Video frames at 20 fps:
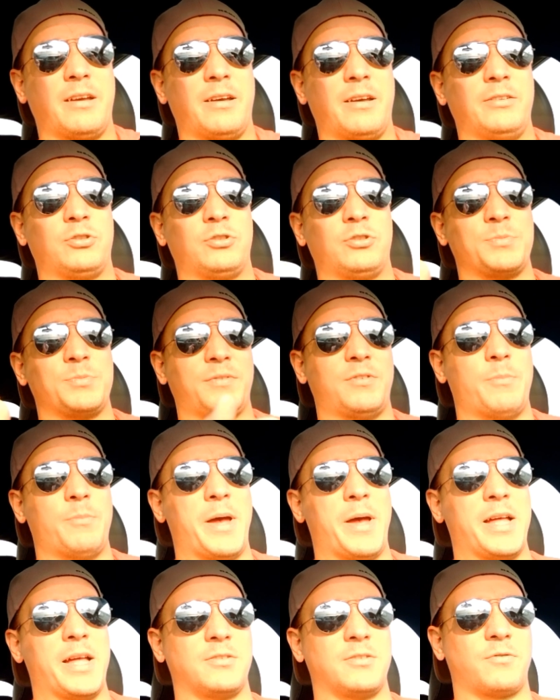in terms of
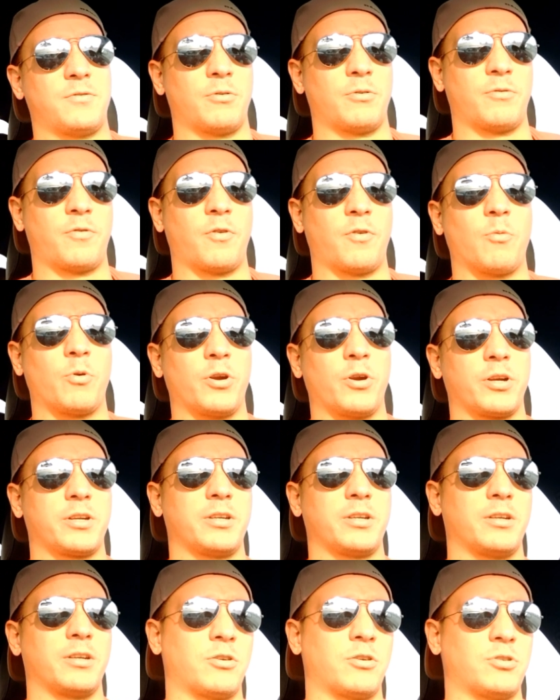demands for work
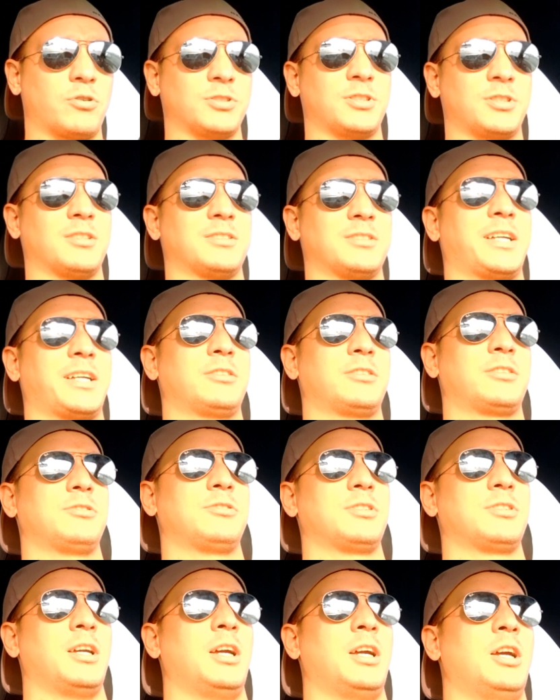across all sectors.